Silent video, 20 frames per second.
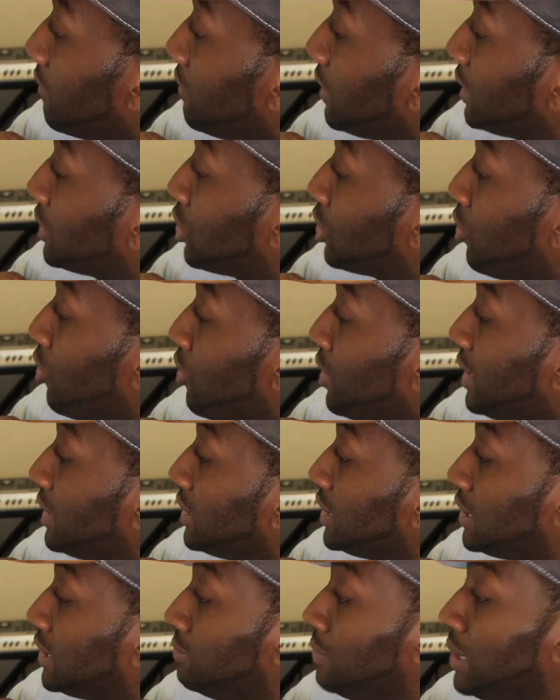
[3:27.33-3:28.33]
Victoria
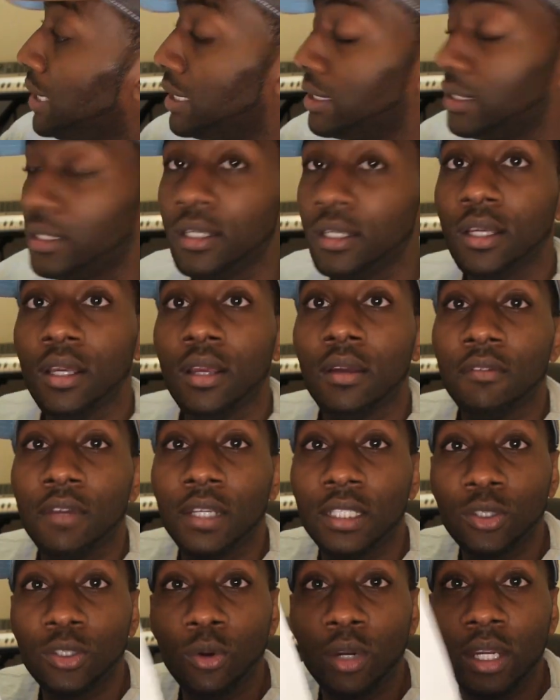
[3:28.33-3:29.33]
Schmidt.
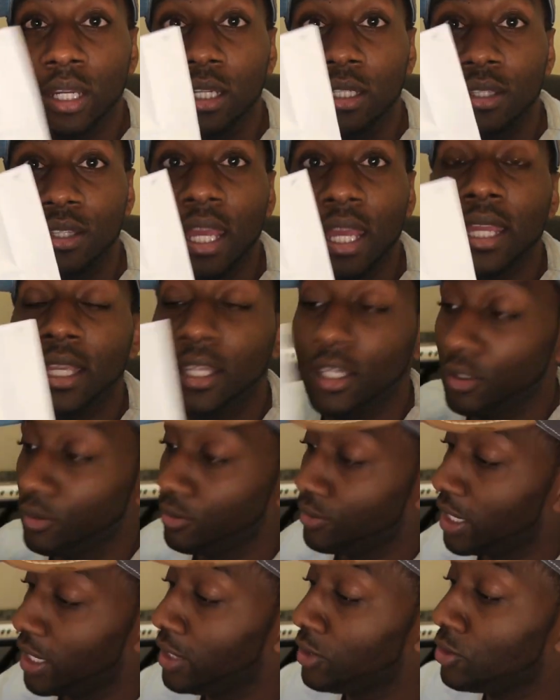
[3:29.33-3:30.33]
Victoria, thank you.
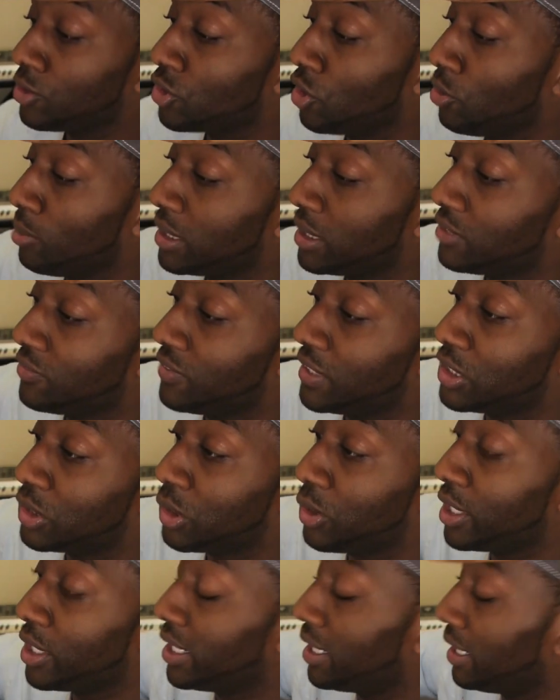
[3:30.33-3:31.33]
Thank you so much,
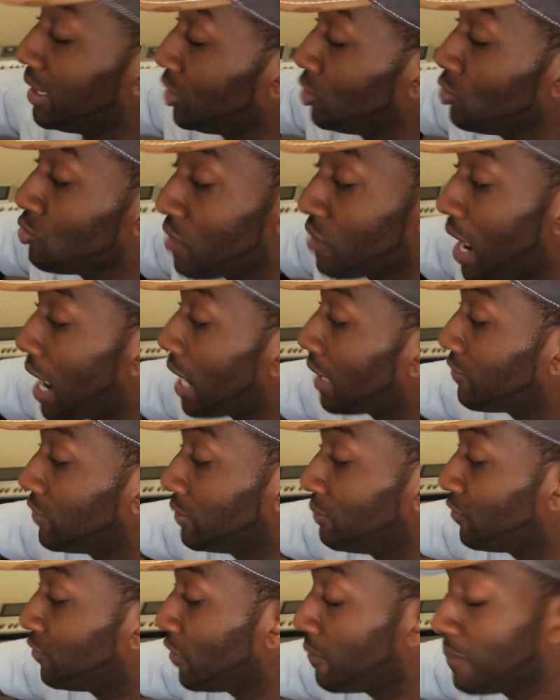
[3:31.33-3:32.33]
Victoria. You rock
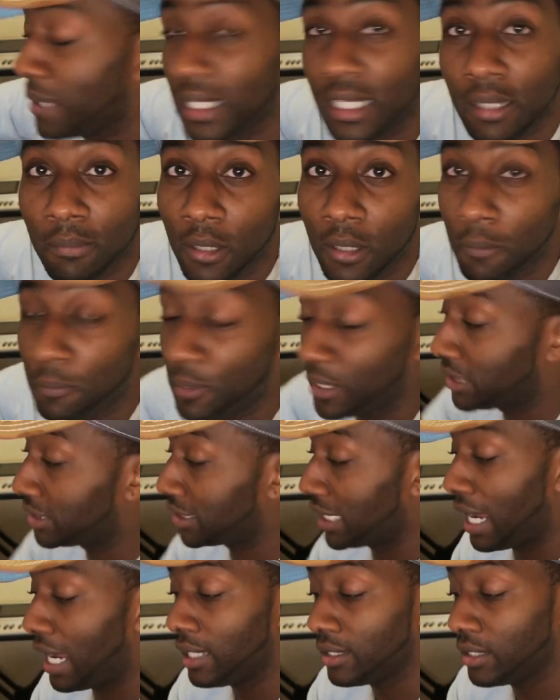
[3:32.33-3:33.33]
for, for making me a
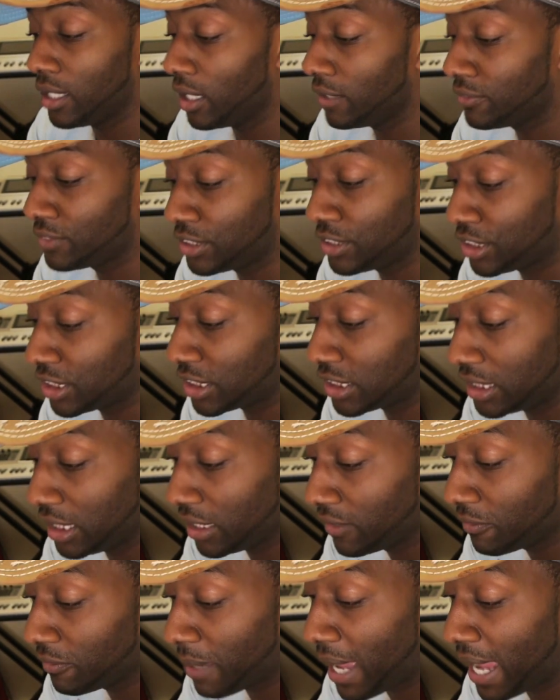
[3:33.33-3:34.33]
picture. I love to just
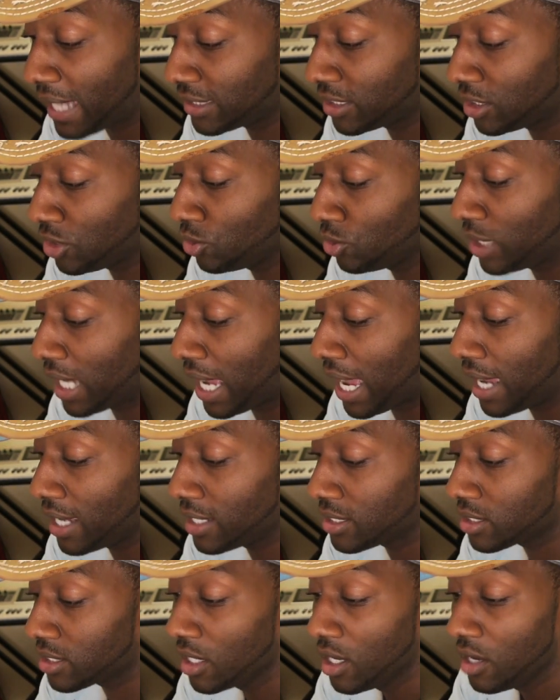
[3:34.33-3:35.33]
give back to you
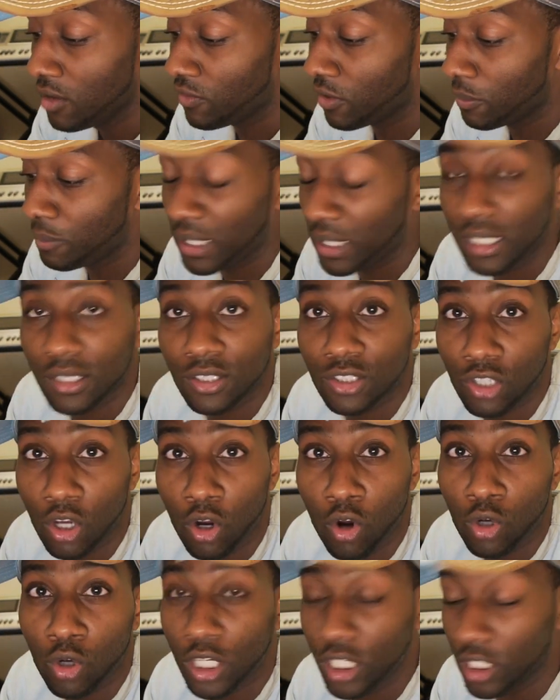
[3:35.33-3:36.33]
guys for being
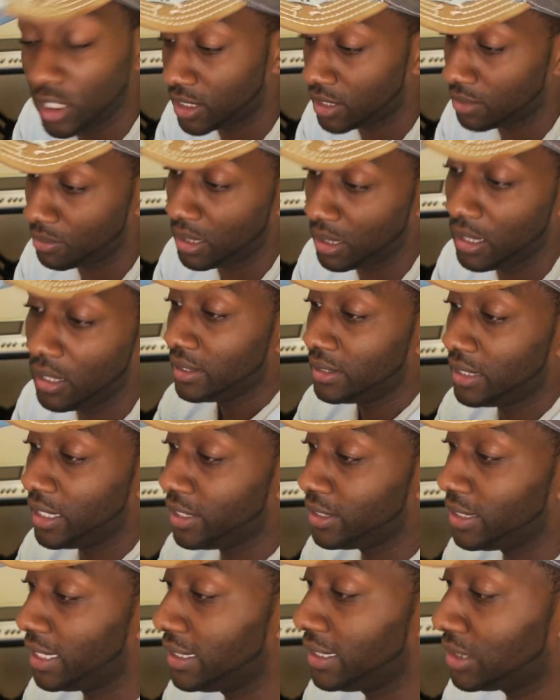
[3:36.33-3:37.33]
so good to me.
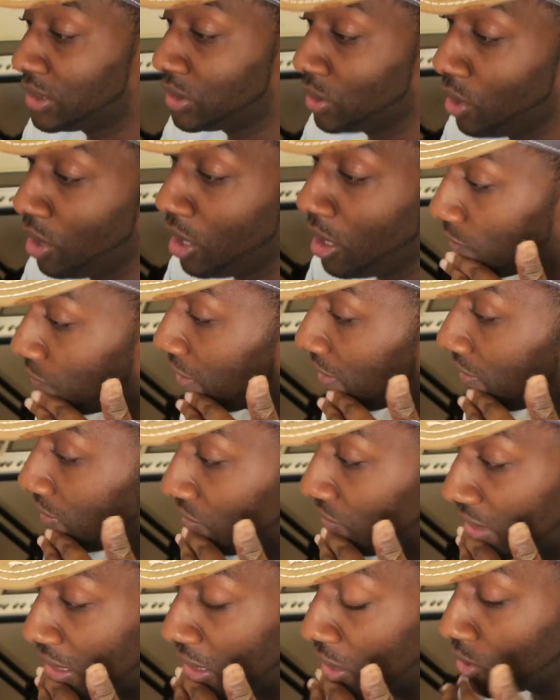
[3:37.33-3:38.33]
Dear DeStorm, favorite
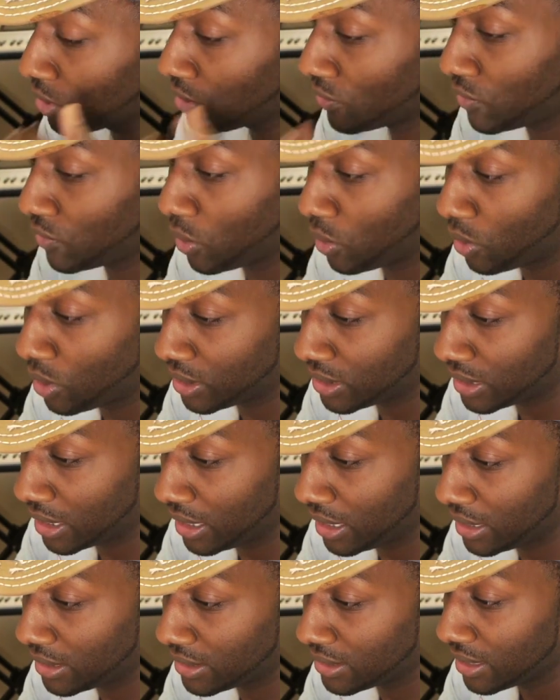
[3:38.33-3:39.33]
videos of yours
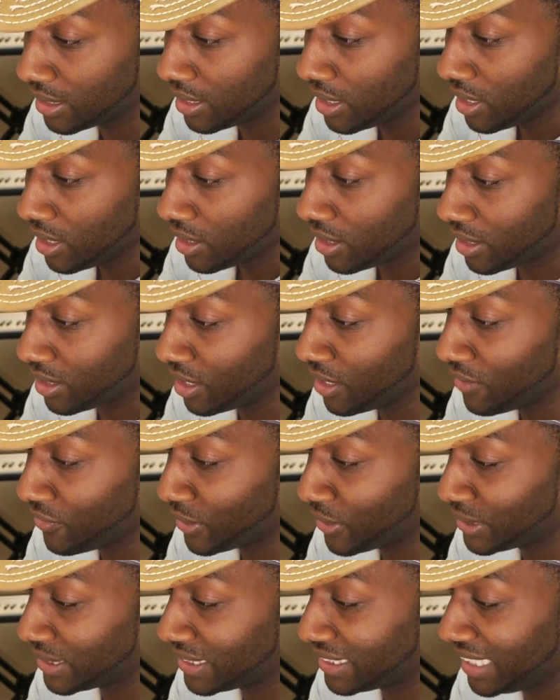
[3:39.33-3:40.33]
is the good
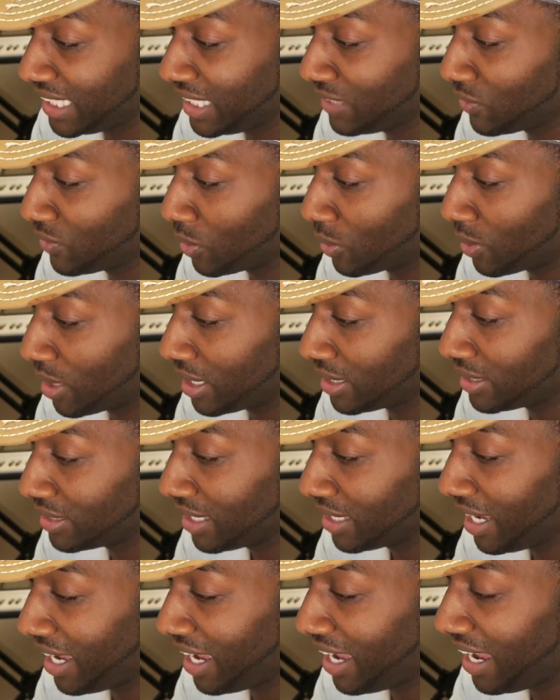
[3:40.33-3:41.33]
versus the evil one.
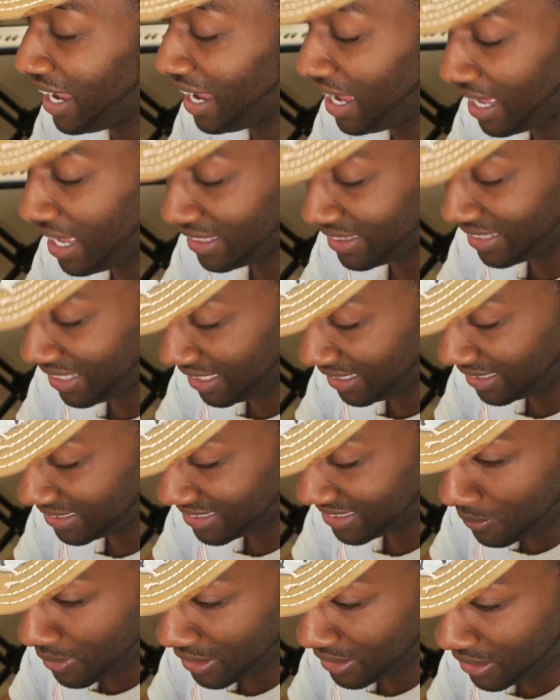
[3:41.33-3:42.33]
Ha! thanks.
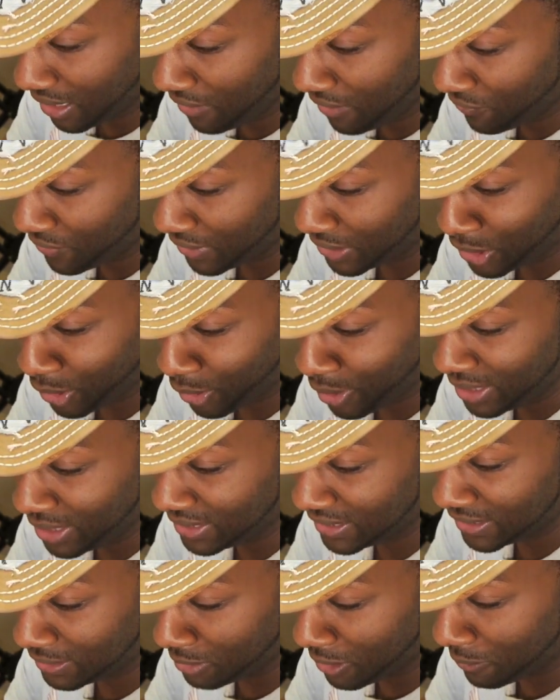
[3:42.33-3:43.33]
I love Victoria
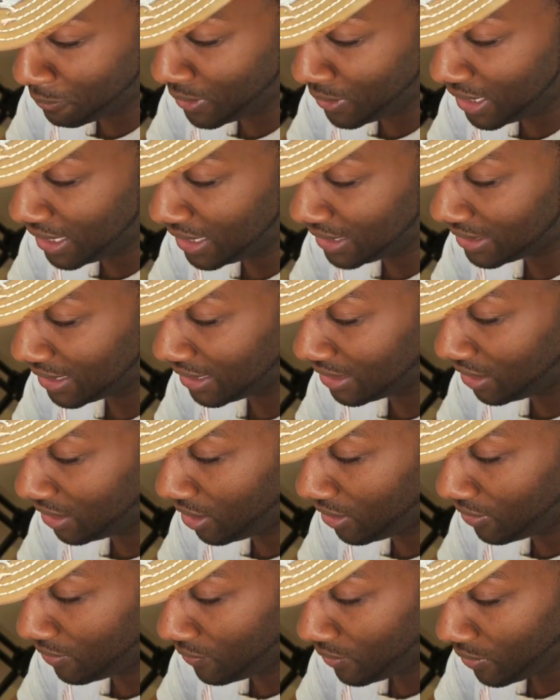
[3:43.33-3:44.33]
Smith. P.S. I
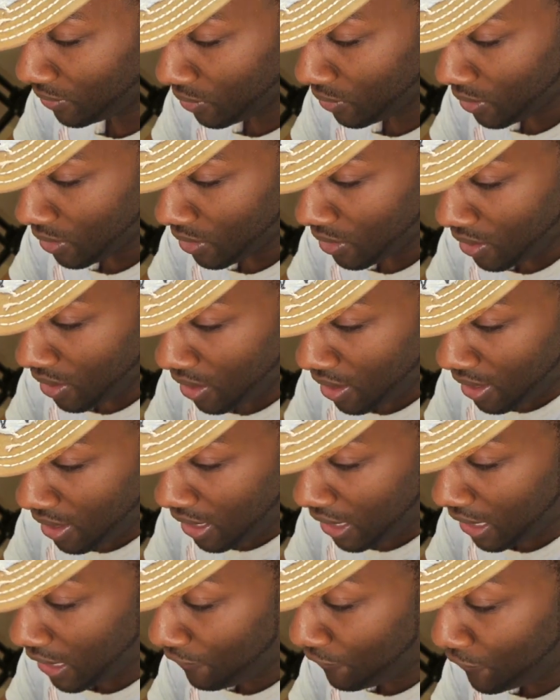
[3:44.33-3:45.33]
love
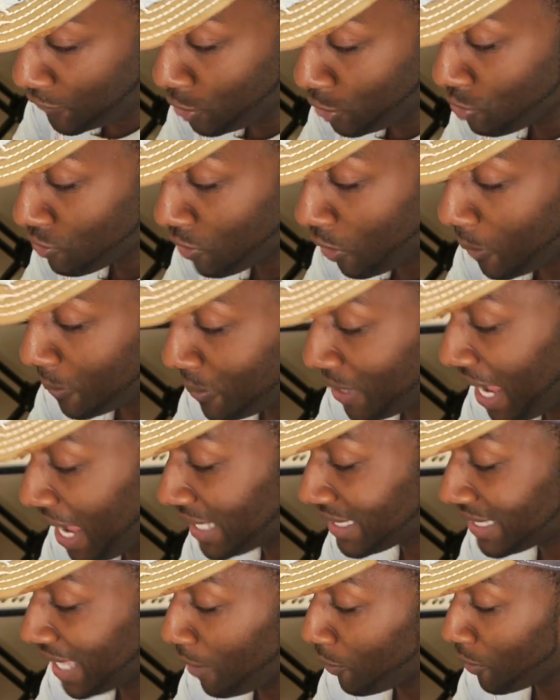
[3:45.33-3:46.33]
if you roll
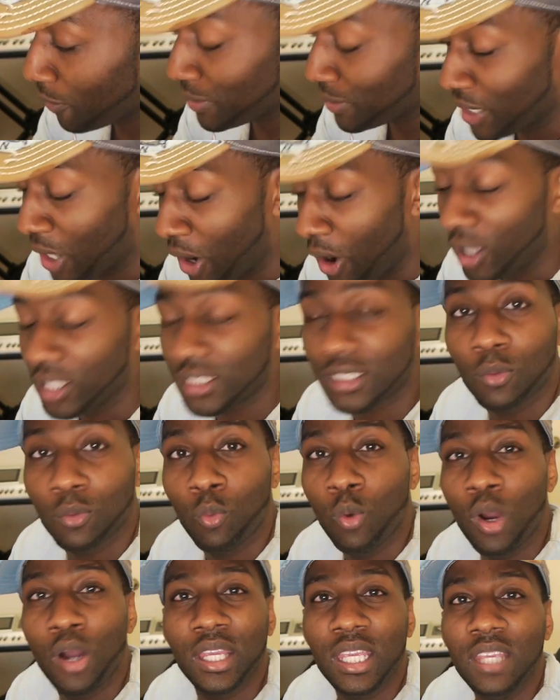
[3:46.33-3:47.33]
back, that will be awesome.
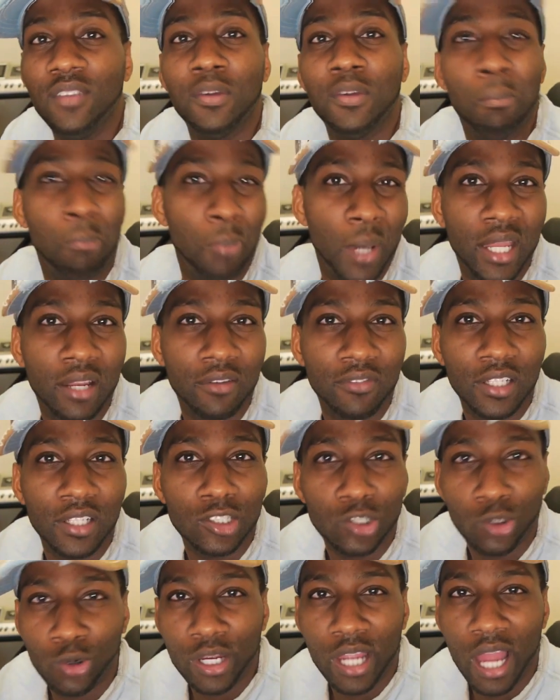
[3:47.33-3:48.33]
Well, even better,
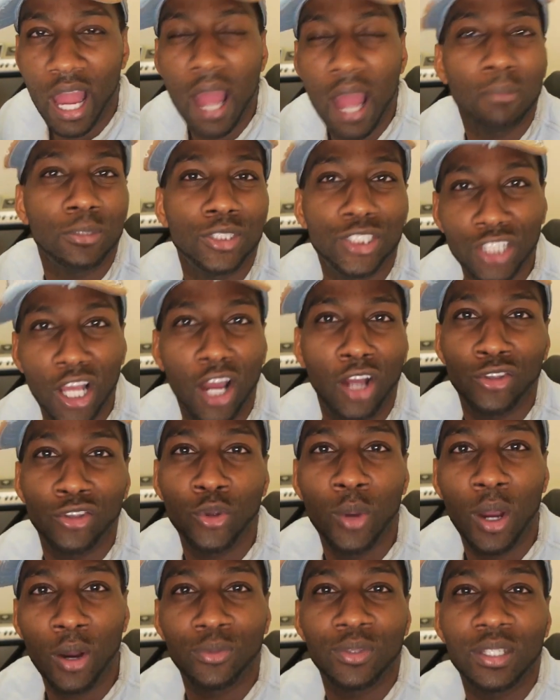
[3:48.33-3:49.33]
Victoria. I'm shouting
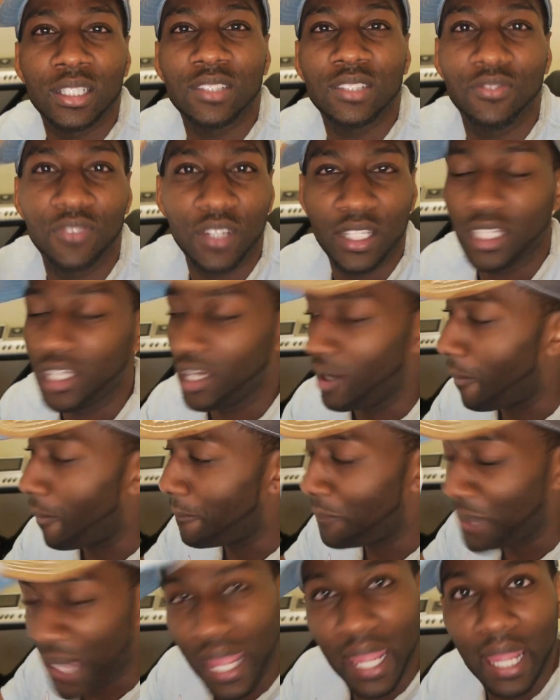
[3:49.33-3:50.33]
you out in this video.
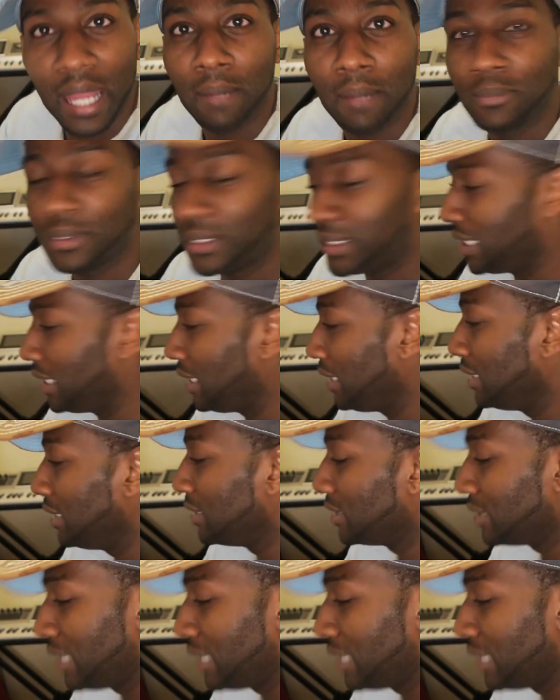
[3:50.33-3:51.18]
Bam. See?